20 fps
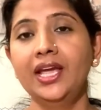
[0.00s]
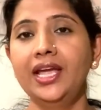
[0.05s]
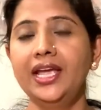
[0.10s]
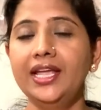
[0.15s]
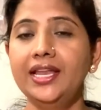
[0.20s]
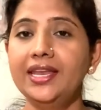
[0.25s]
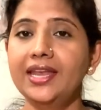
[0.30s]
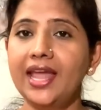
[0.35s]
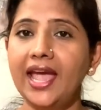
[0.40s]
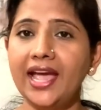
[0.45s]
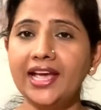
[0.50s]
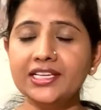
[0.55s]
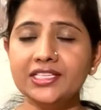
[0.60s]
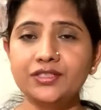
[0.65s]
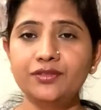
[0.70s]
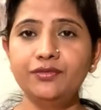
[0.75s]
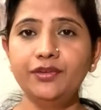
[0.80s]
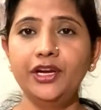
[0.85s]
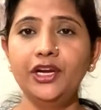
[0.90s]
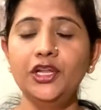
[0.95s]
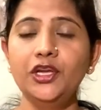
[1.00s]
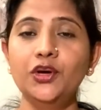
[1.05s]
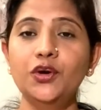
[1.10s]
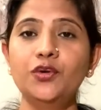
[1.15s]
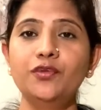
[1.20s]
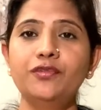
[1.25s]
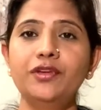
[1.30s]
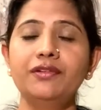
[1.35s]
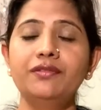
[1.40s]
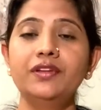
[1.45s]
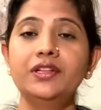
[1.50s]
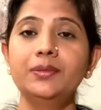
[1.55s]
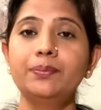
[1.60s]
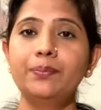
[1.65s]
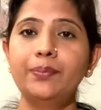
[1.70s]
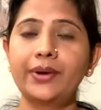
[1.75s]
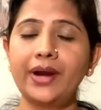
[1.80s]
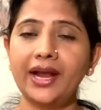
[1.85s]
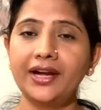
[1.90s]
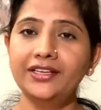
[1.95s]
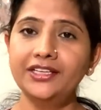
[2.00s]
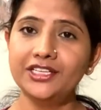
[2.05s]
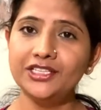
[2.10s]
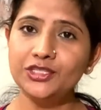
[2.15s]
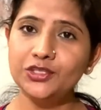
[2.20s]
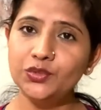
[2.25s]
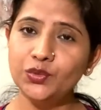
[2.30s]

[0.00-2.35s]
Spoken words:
In next video, we will practice